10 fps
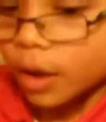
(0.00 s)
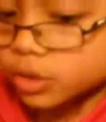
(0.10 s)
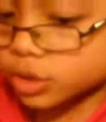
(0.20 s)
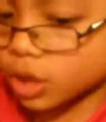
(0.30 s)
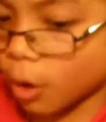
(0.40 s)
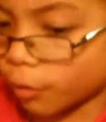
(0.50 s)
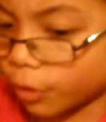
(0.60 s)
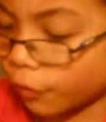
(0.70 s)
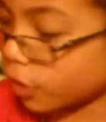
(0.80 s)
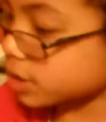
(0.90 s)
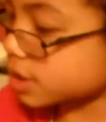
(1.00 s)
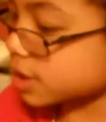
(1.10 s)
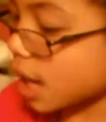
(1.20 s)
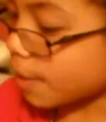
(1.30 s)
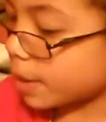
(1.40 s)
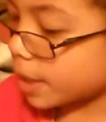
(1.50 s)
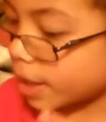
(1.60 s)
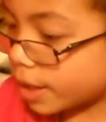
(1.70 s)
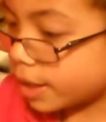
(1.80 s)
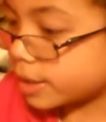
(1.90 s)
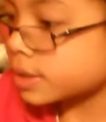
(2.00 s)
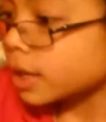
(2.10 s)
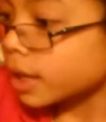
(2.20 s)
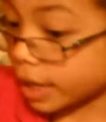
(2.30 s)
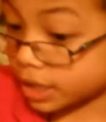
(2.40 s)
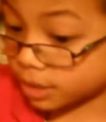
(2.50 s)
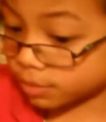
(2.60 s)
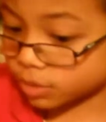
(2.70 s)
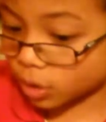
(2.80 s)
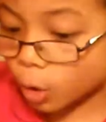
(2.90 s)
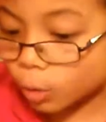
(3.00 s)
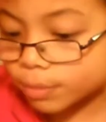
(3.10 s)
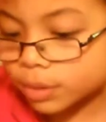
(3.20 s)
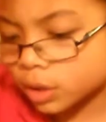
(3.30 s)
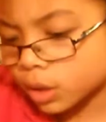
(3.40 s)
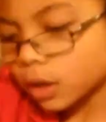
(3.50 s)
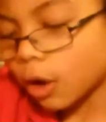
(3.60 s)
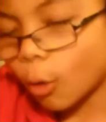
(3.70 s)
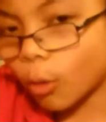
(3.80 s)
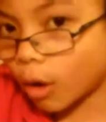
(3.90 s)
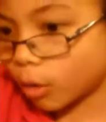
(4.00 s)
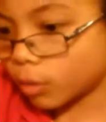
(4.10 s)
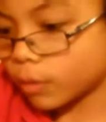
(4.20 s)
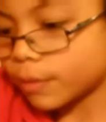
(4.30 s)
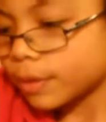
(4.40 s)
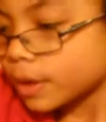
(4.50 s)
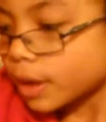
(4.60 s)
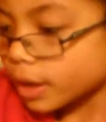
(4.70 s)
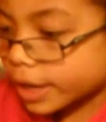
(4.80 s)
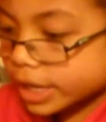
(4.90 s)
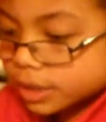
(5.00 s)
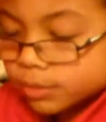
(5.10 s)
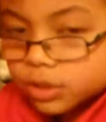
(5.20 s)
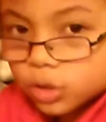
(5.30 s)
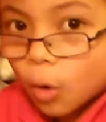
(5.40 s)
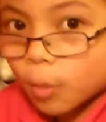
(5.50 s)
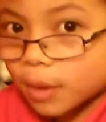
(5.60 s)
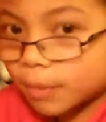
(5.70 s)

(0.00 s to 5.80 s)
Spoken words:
So the first step is get some soap. Well, get some soap